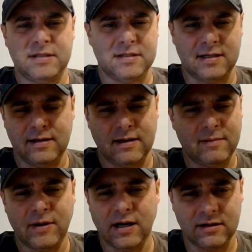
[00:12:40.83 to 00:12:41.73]
It's kind of like
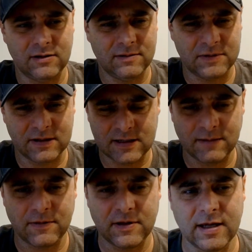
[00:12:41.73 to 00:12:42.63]
apocalyptic
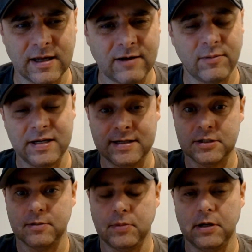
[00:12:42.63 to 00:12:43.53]
type thing. Everybody
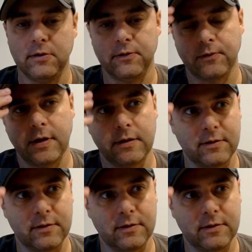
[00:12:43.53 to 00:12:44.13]
disappears, right?